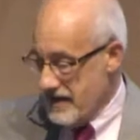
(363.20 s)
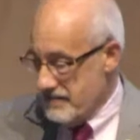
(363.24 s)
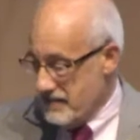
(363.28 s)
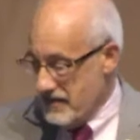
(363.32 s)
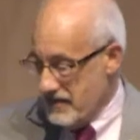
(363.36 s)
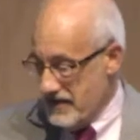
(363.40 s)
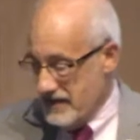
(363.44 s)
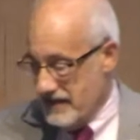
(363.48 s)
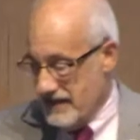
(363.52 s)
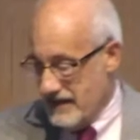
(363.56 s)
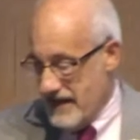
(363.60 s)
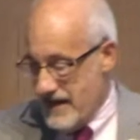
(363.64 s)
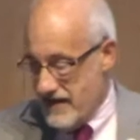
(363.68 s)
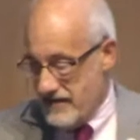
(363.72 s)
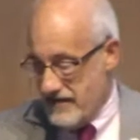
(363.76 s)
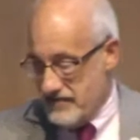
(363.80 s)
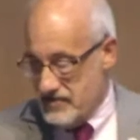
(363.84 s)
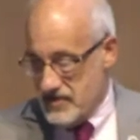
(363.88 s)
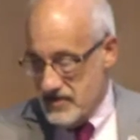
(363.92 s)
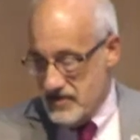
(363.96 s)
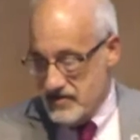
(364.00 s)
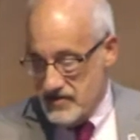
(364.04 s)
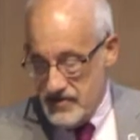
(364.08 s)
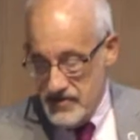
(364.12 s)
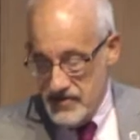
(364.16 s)
be allowed
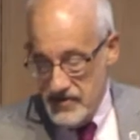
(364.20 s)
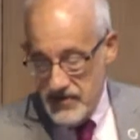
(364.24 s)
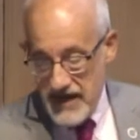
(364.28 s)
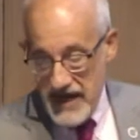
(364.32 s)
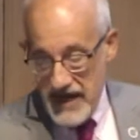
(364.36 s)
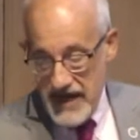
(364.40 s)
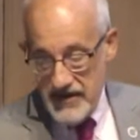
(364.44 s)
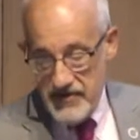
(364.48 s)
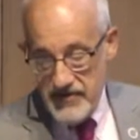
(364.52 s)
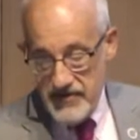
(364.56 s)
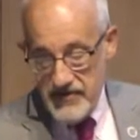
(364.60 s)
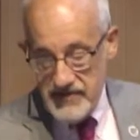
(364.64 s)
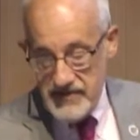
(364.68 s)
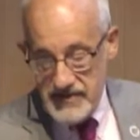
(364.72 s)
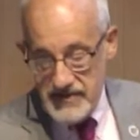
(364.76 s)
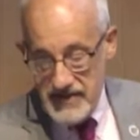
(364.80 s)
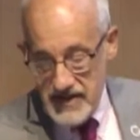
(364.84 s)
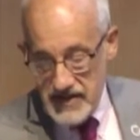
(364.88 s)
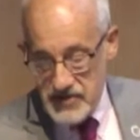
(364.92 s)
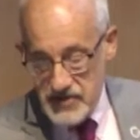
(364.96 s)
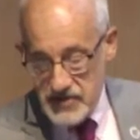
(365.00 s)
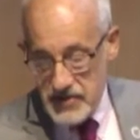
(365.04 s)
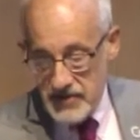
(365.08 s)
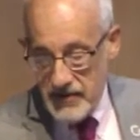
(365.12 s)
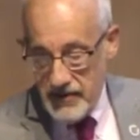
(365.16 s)
to do that, her
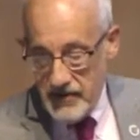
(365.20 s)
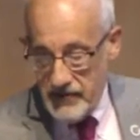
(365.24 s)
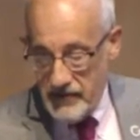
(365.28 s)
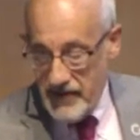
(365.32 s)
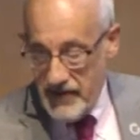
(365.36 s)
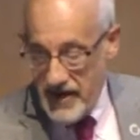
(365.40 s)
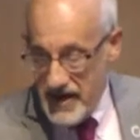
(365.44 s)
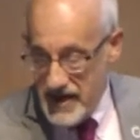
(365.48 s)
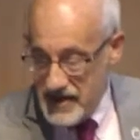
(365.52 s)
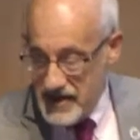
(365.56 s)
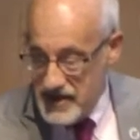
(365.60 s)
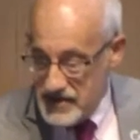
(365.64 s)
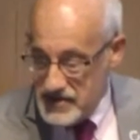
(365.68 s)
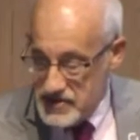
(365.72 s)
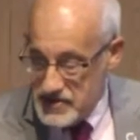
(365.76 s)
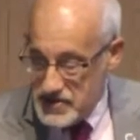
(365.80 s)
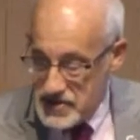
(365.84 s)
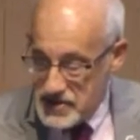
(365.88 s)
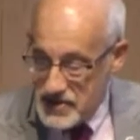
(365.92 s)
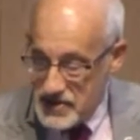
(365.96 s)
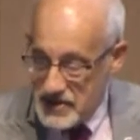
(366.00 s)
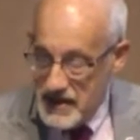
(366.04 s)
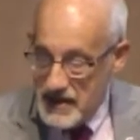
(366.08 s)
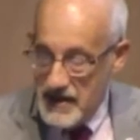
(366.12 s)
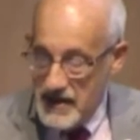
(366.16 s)
teacher arranged
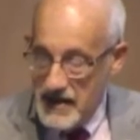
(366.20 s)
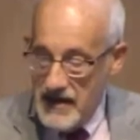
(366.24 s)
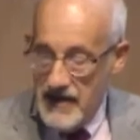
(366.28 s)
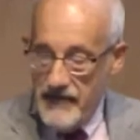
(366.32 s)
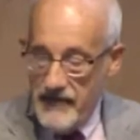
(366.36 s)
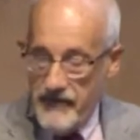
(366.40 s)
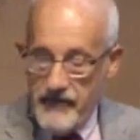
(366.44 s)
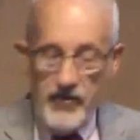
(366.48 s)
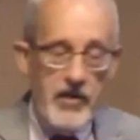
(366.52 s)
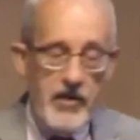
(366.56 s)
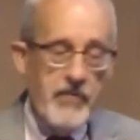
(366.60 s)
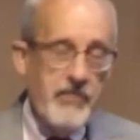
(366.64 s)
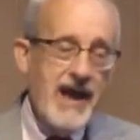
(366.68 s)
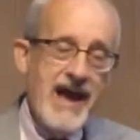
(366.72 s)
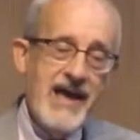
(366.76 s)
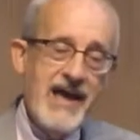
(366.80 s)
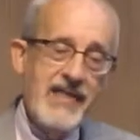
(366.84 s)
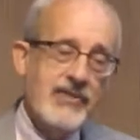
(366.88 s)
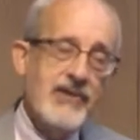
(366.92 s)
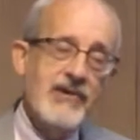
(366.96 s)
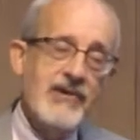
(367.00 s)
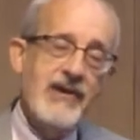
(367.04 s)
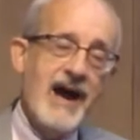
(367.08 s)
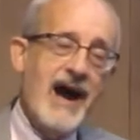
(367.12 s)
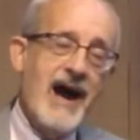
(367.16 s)
for a
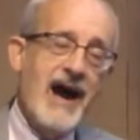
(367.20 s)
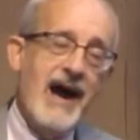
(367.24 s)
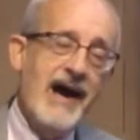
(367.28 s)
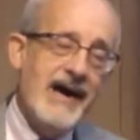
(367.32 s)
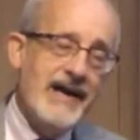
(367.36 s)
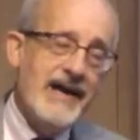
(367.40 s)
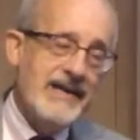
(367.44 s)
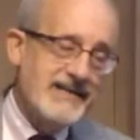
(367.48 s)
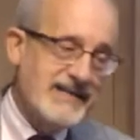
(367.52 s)
rather odd